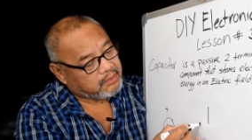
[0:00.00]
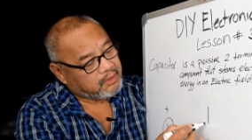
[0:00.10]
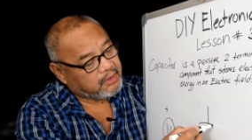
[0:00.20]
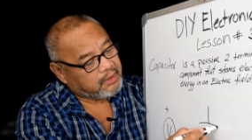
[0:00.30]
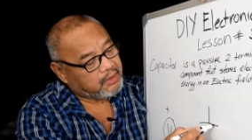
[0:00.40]

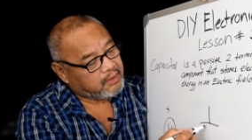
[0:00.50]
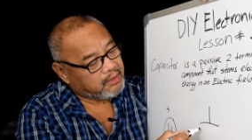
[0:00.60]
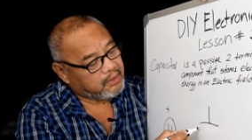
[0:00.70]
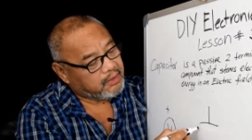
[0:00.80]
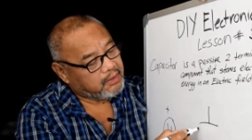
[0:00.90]

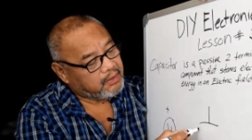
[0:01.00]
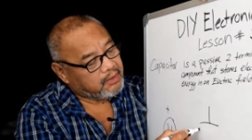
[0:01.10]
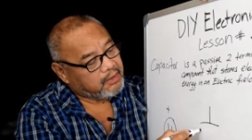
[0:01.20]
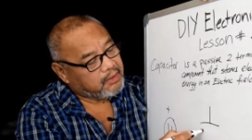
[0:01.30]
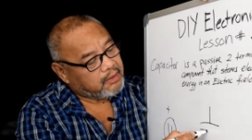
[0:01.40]
here,
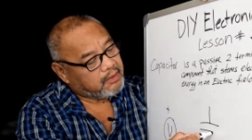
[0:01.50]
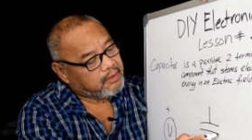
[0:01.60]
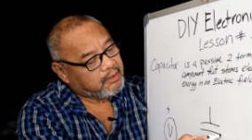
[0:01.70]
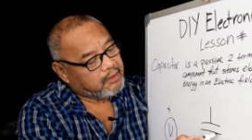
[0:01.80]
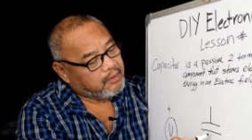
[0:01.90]

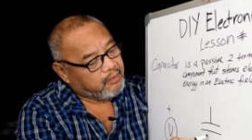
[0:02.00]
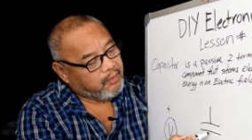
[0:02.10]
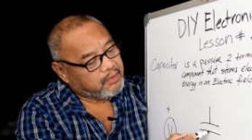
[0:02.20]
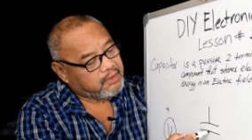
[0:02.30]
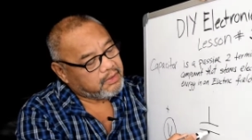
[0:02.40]

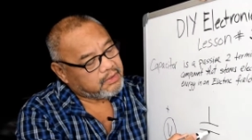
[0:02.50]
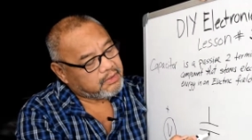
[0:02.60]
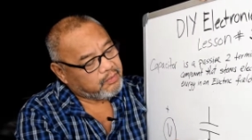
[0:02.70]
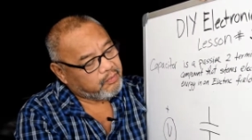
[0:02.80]
this is